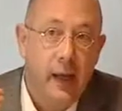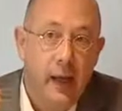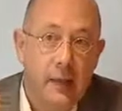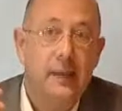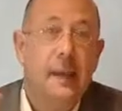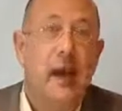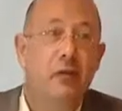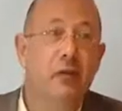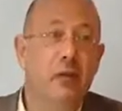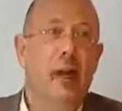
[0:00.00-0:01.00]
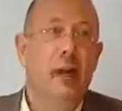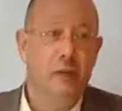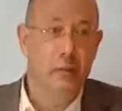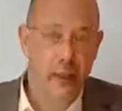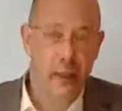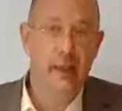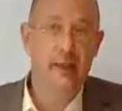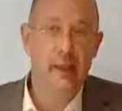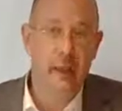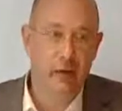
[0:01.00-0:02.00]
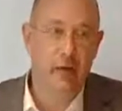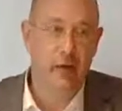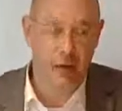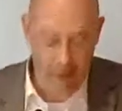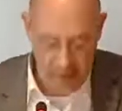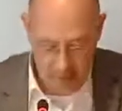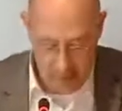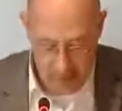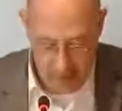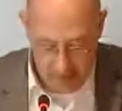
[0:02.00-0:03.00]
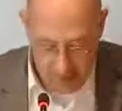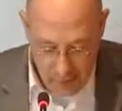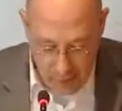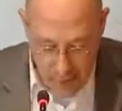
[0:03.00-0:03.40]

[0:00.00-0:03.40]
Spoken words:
is that everything has to be easy and fun, etc., etc.